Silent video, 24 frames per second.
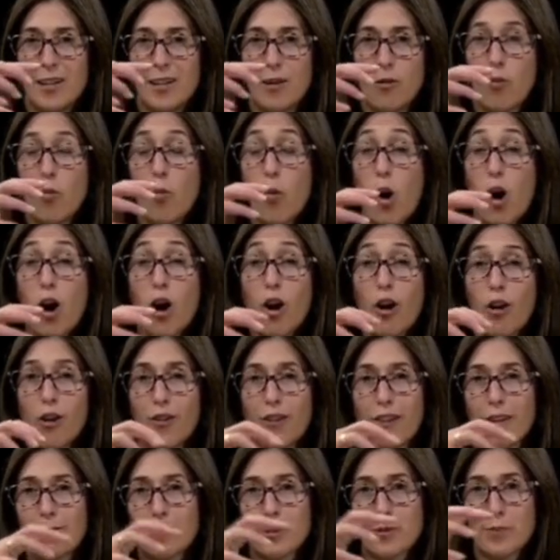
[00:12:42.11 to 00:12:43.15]
wall
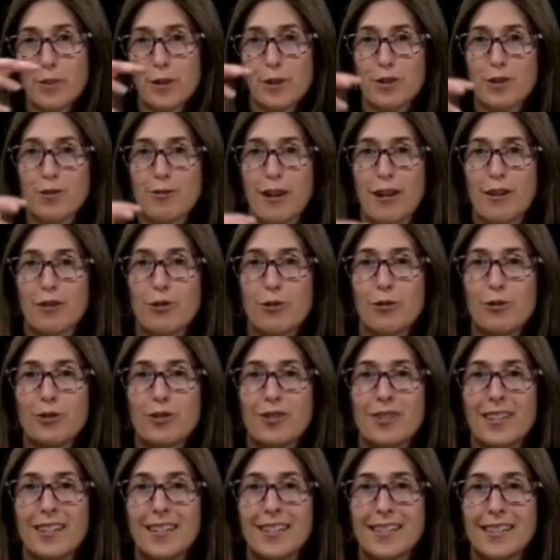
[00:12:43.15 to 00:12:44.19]
that was built around old
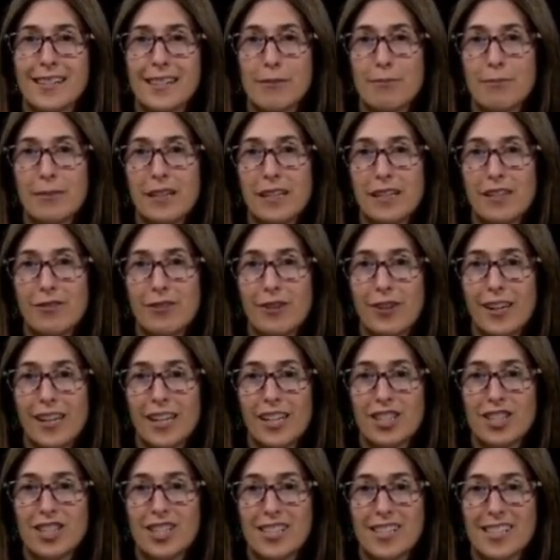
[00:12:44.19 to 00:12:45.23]
cities in the medieval
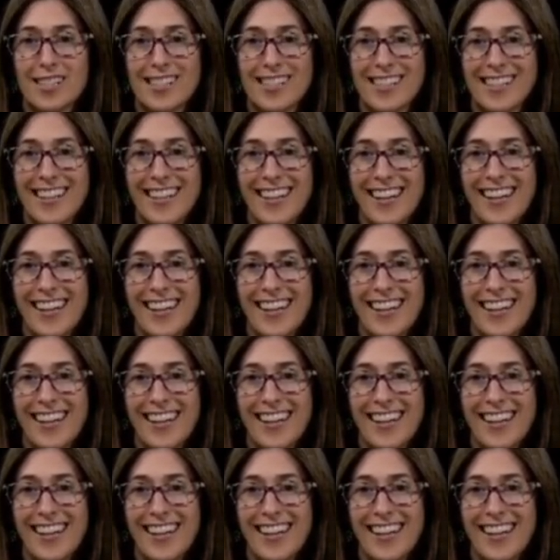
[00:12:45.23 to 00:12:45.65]
ages.